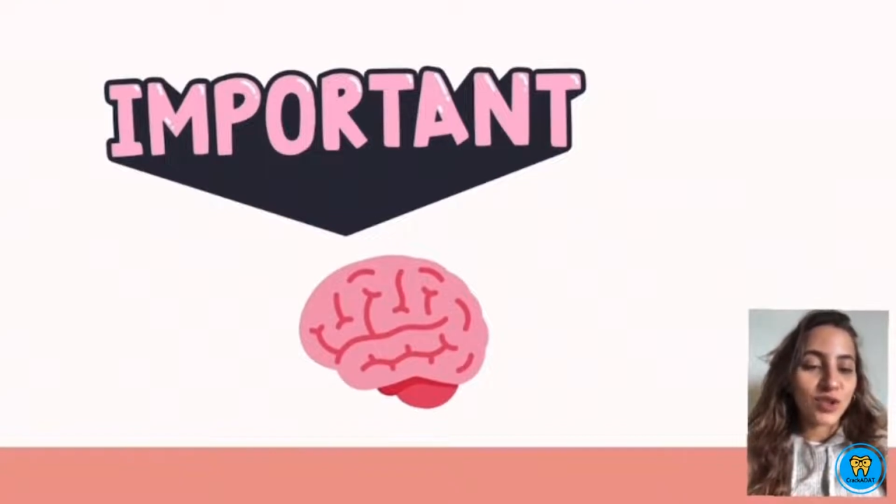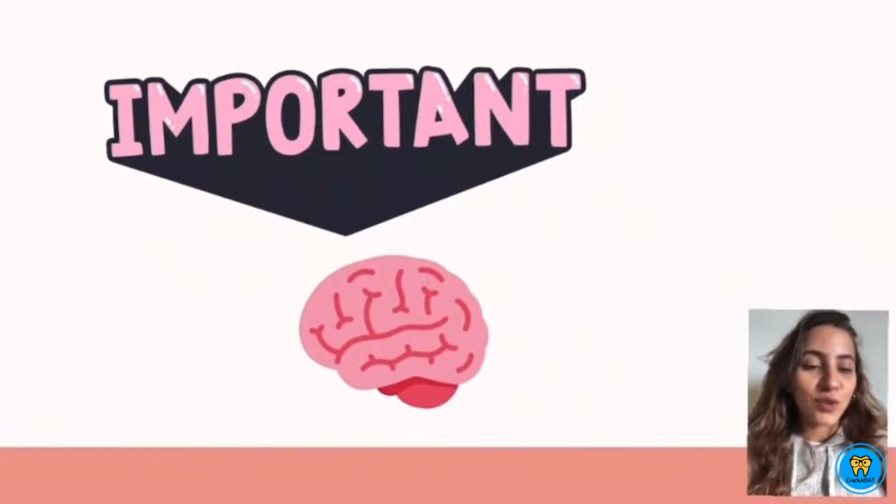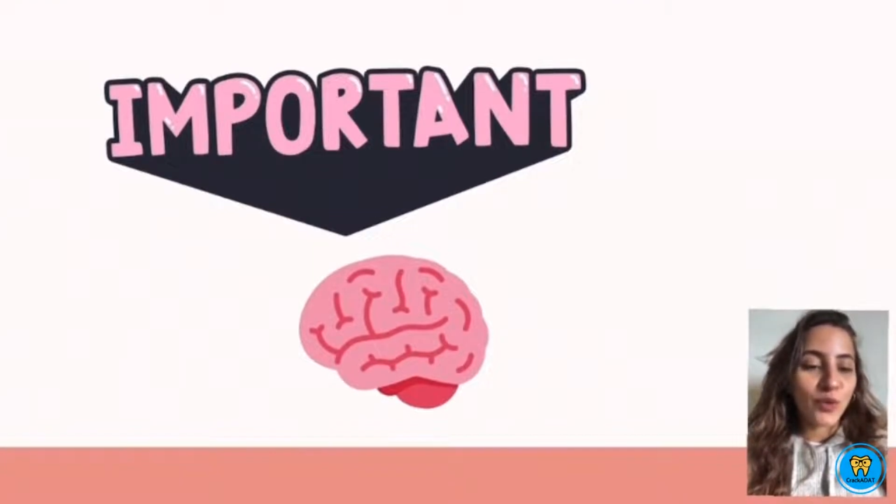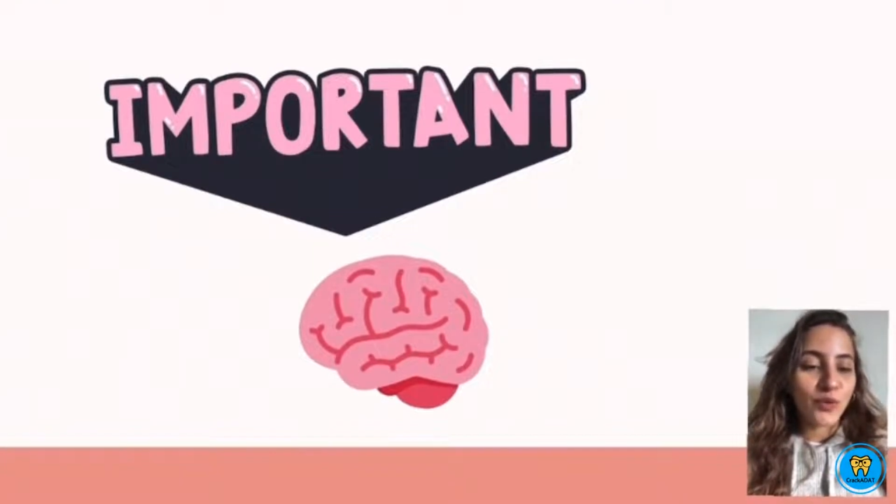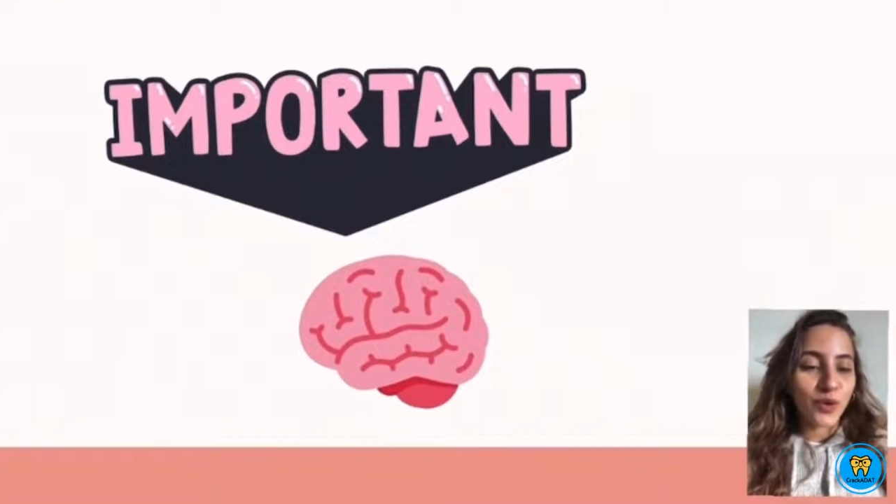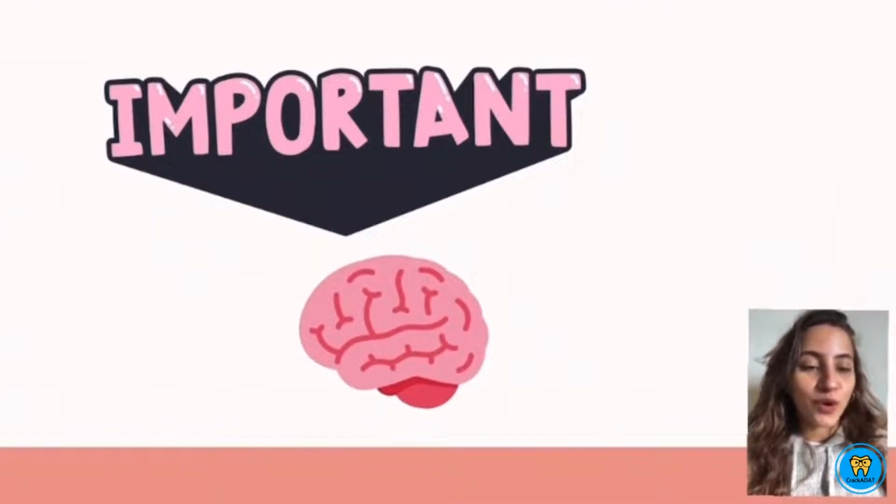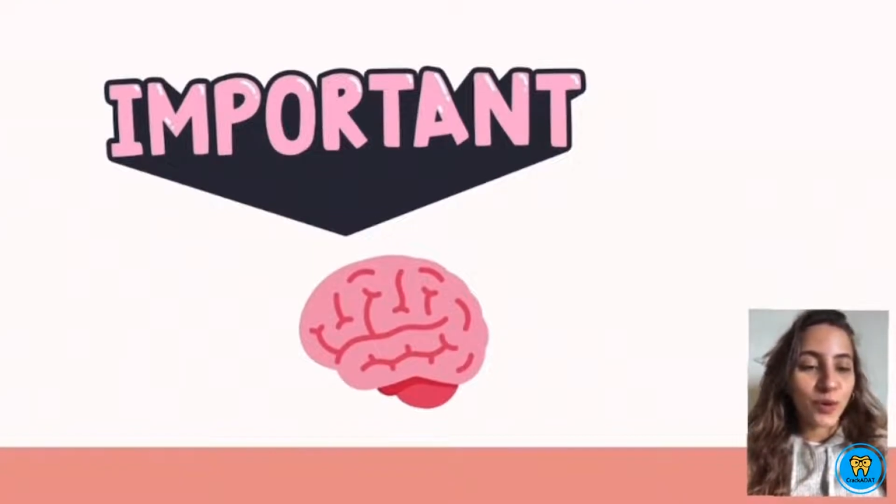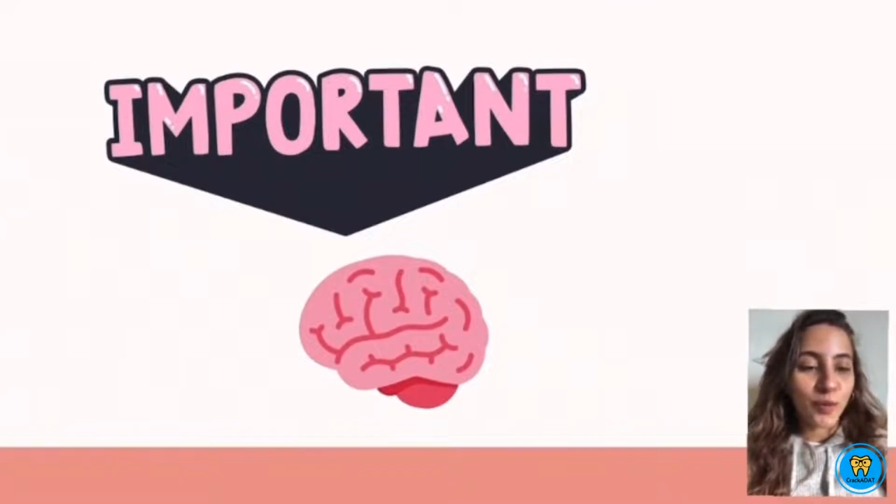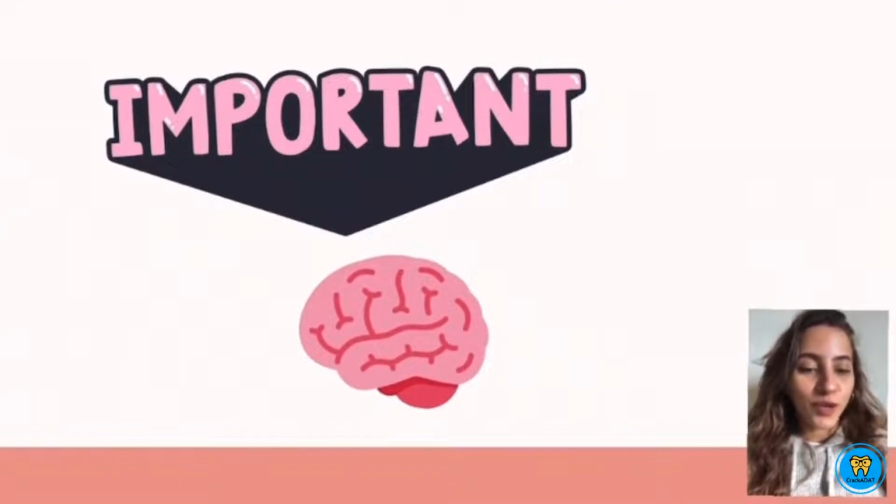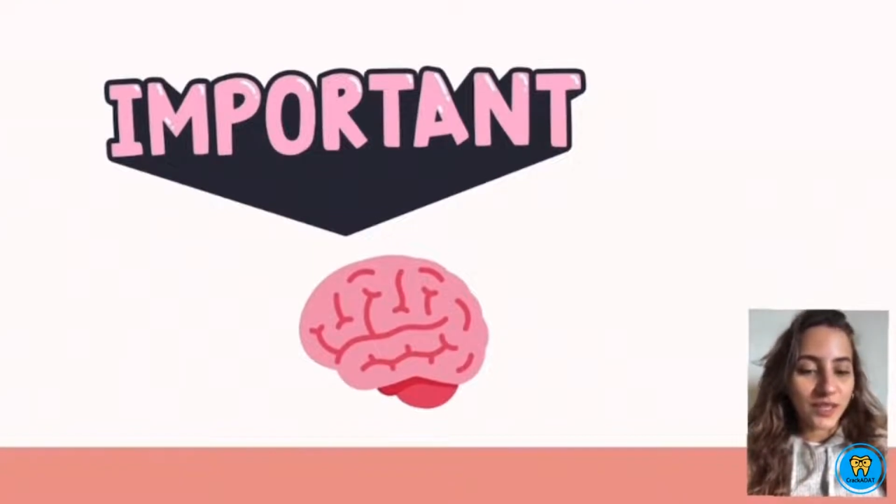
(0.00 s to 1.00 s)
know for your
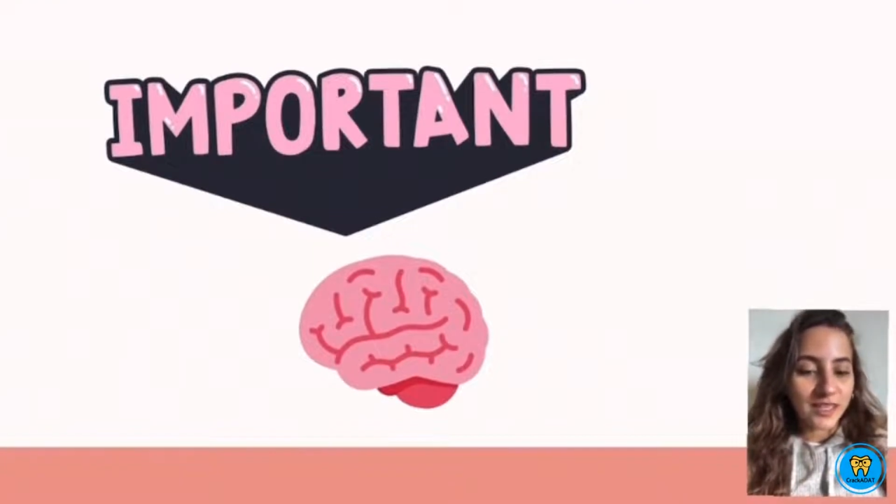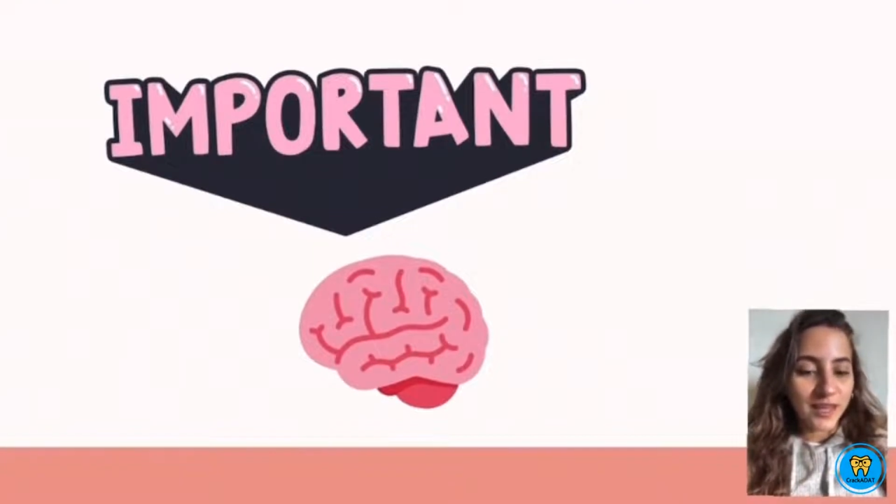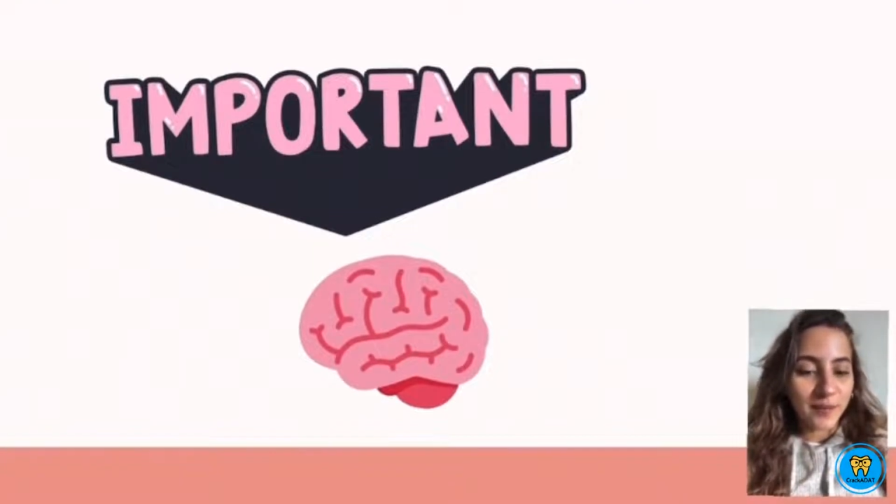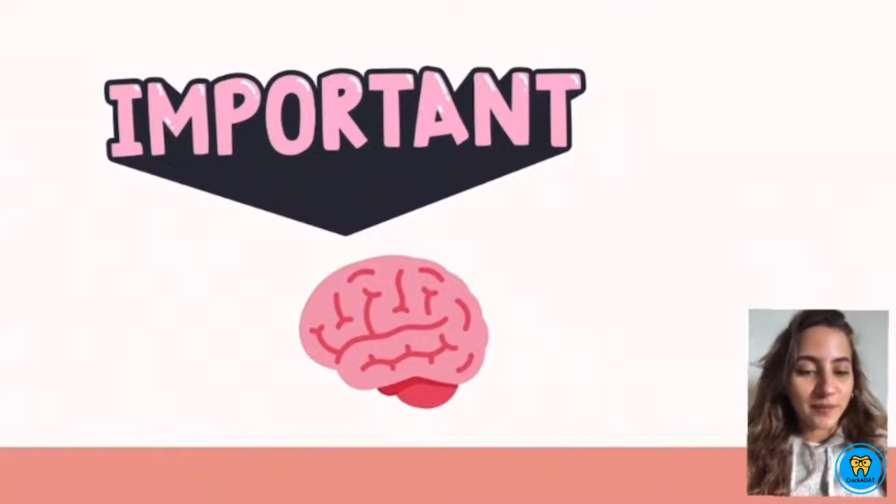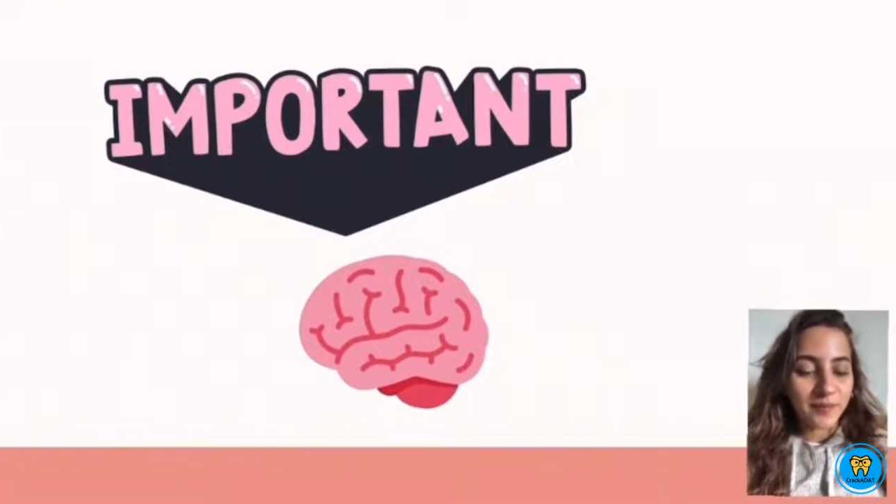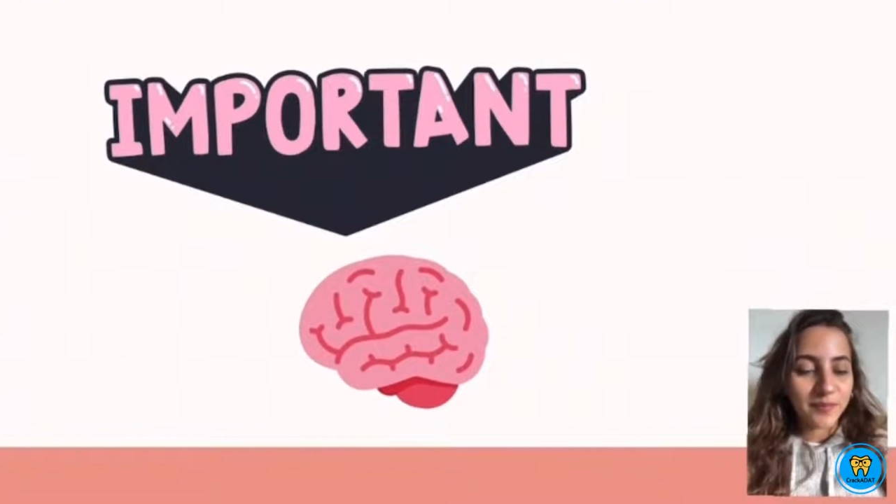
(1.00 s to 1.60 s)
board exam.